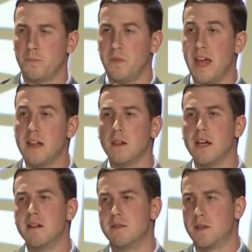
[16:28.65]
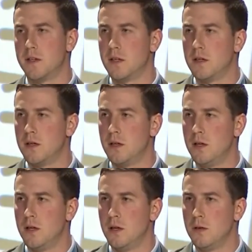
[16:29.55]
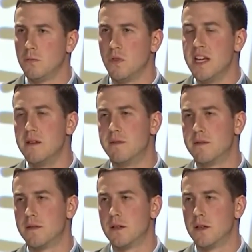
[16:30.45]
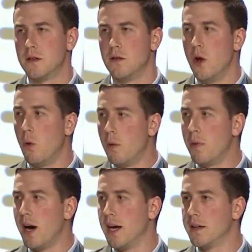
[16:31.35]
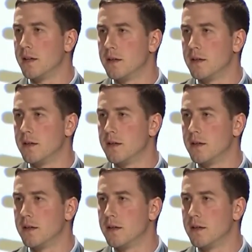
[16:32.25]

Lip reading: They lived, leave no one behind.